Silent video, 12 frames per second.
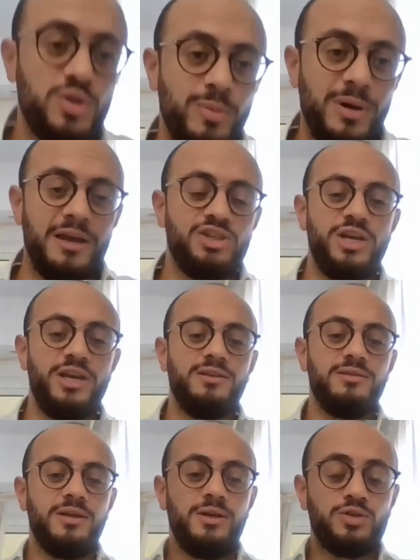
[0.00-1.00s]
supply
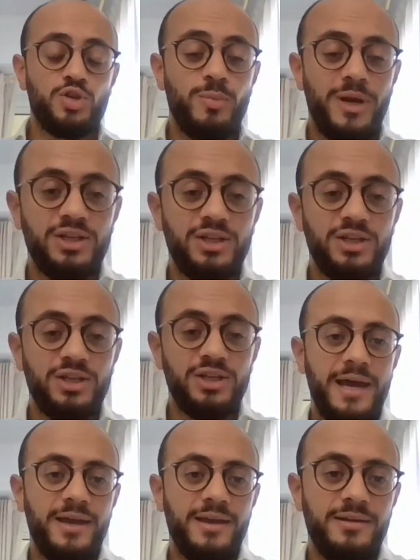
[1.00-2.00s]
chain
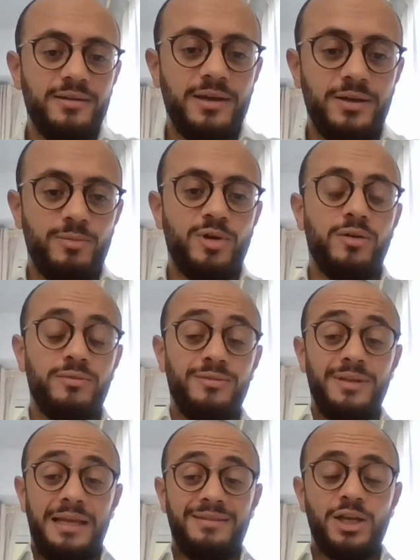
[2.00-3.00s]
and a number of
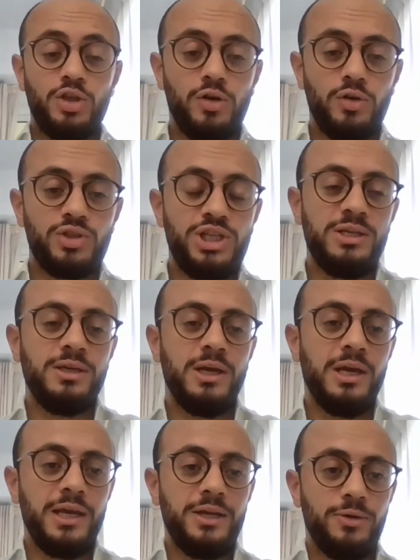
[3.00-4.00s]
technology
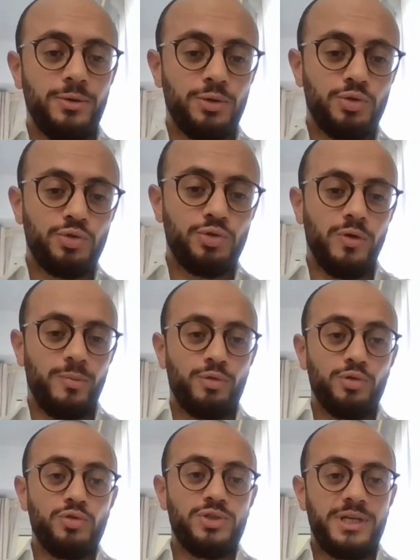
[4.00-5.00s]
in order to
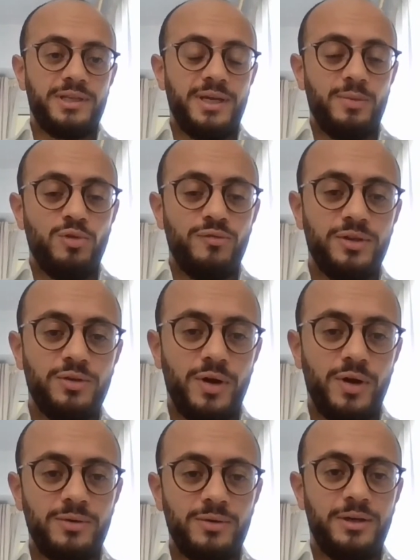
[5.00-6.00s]
produce it and move it
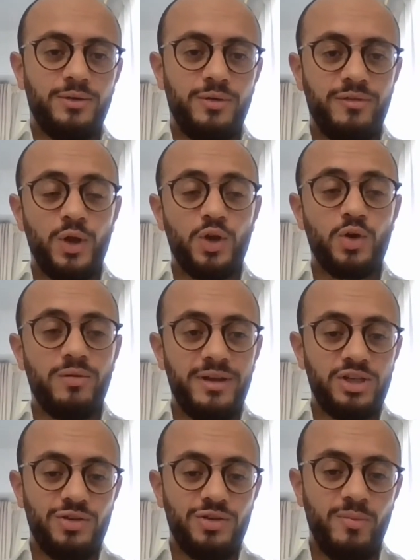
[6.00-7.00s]
around on a very
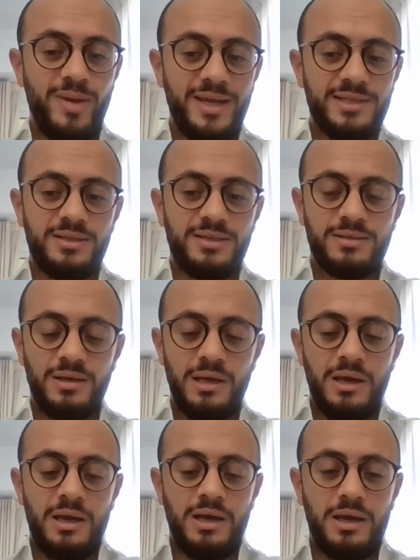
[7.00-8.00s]
conventional basis,
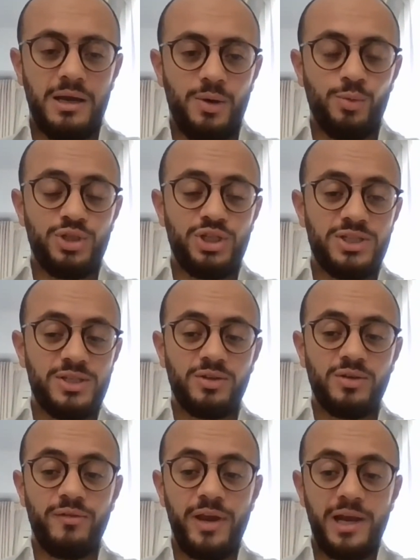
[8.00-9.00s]
which is not
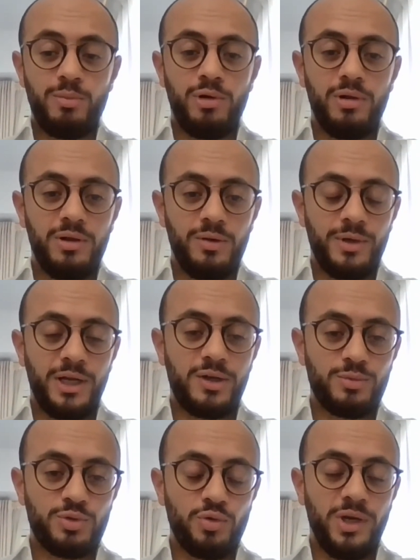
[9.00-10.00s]
available when it
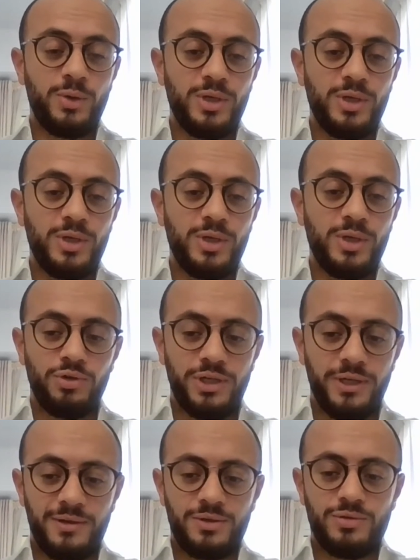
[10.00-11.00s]
comes to liquid
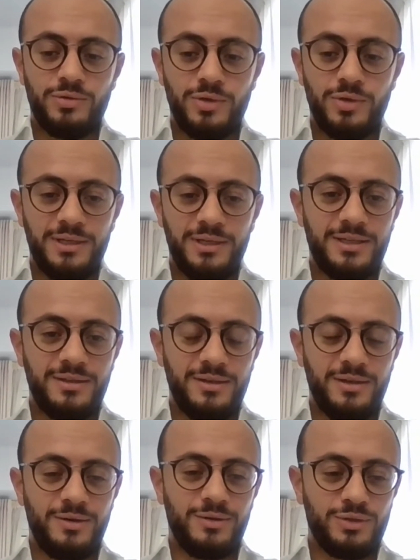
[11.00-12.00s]
hydrogen. So I think that
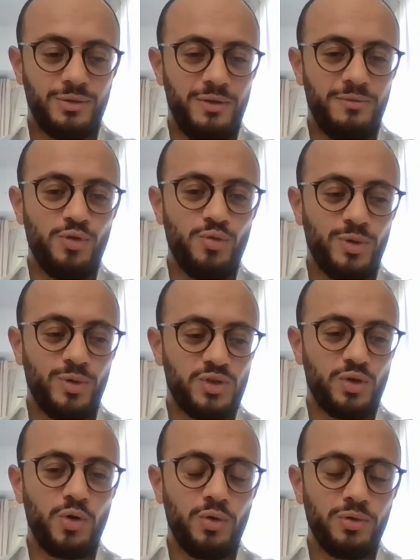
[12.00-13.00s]
it was only a few months
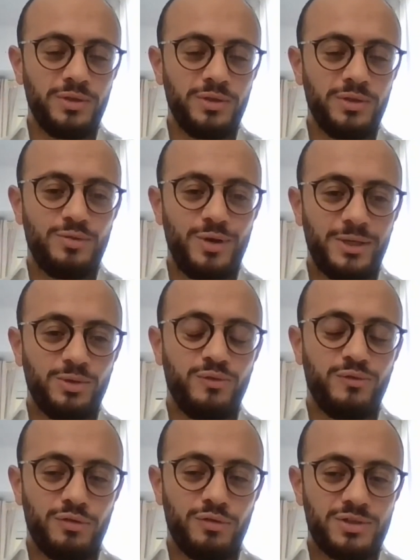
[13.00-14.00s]
ago that you had the
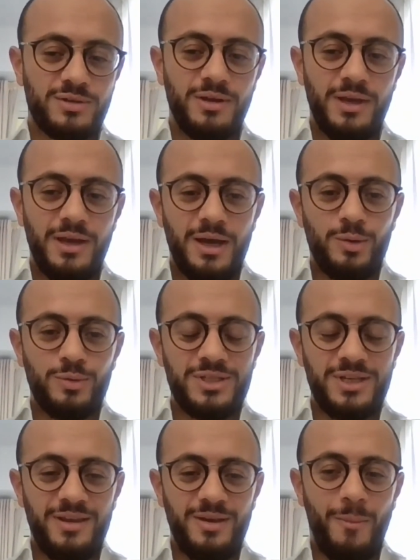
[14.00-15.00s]
first, I would
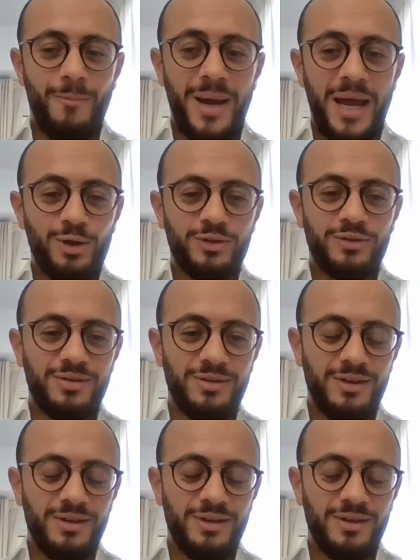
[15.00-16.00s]
say, pilot
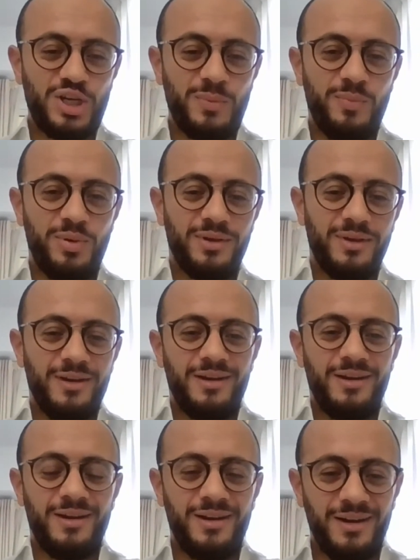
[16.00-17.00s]
ship
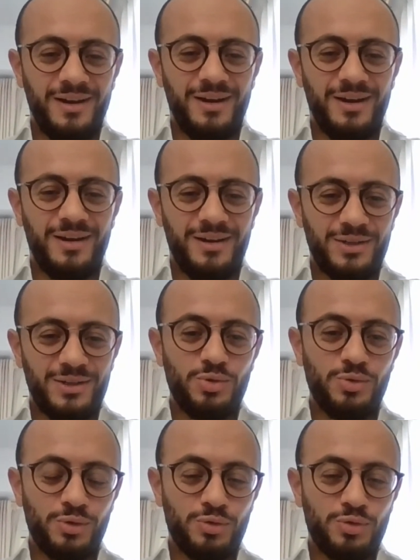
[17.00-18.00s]

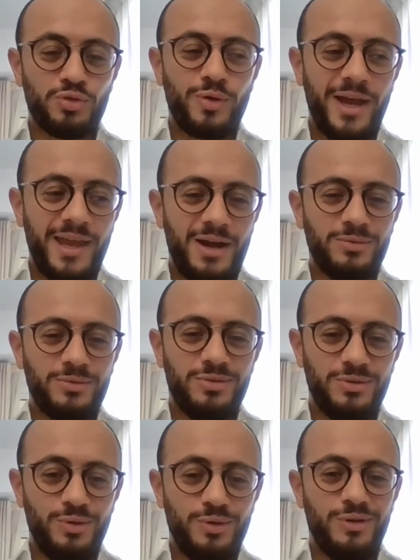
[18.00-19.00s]
to try out
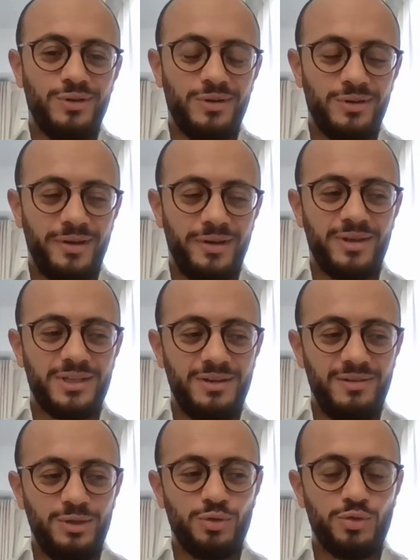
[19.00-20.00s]

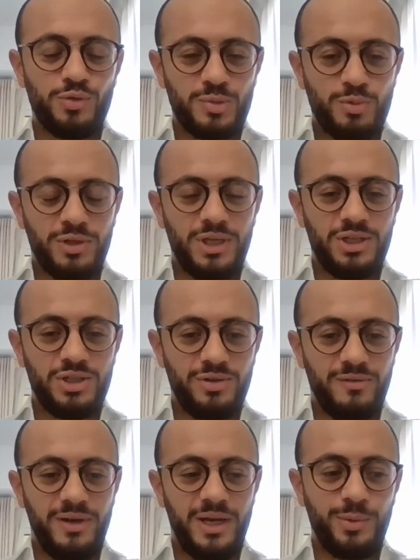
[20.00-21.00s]
effectively the transportation
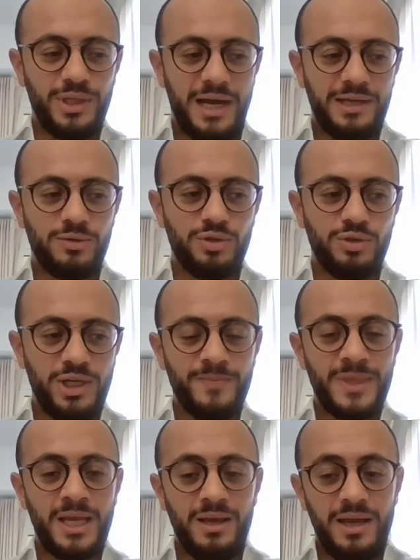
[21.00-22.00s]
of liquid hydrogen.
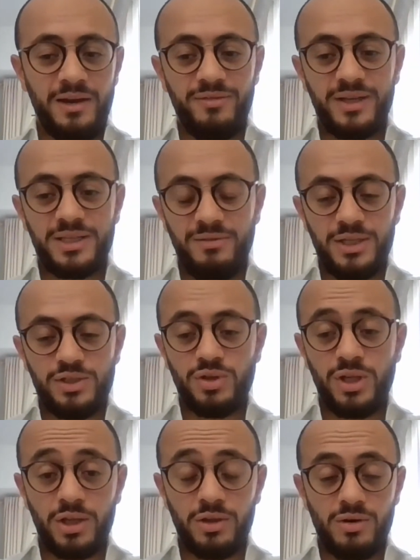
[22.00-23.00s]
And effectively, it's a
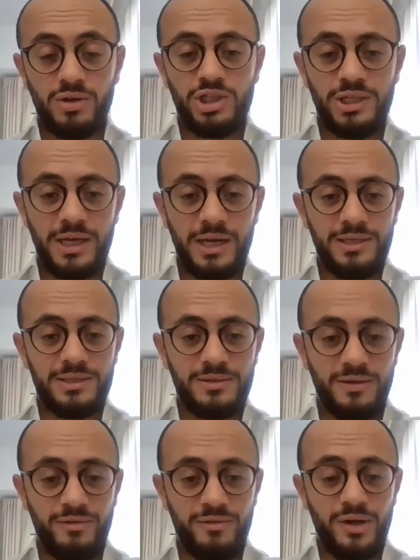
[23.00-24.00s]
technology that
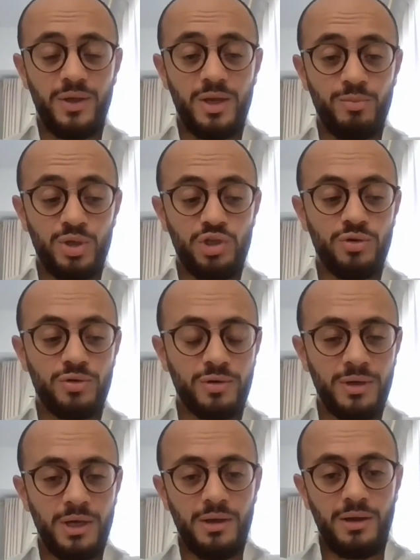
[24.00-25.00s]
is very
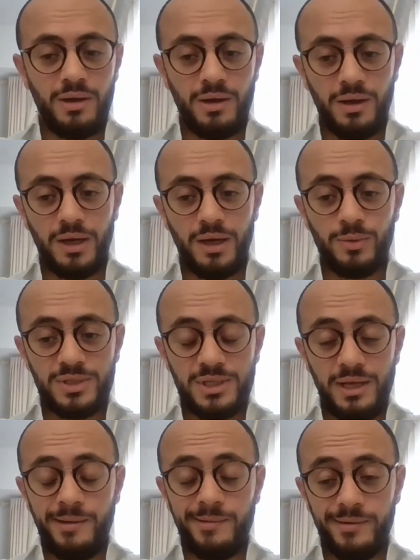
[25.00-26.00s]
immature, I would
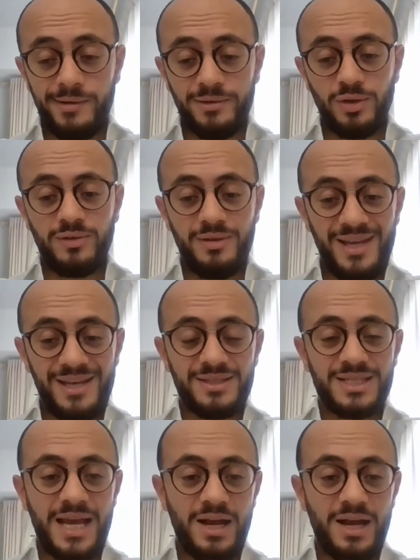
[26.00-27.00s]
say, not yet
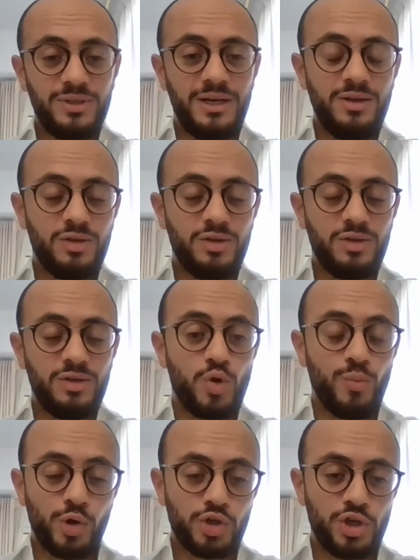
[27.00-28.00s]
sound and not yet
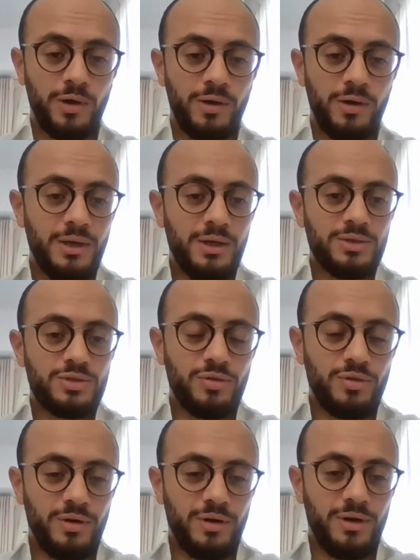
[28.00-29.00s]
commercial.
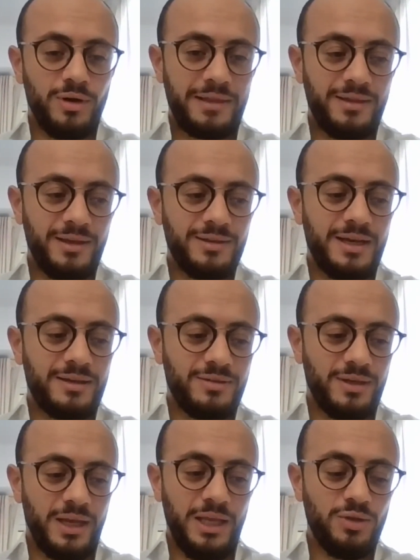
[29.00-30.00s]
So I think that